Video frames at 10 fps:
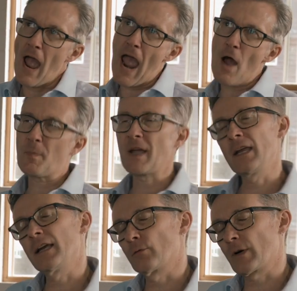Our
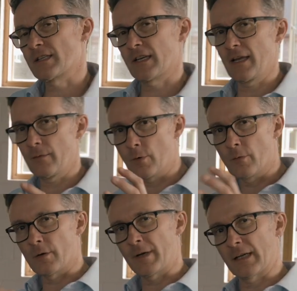peated whiskey, we
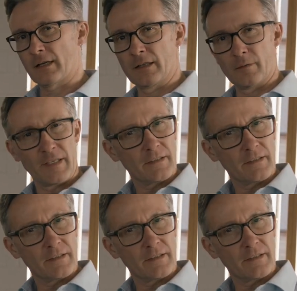want to make a little bit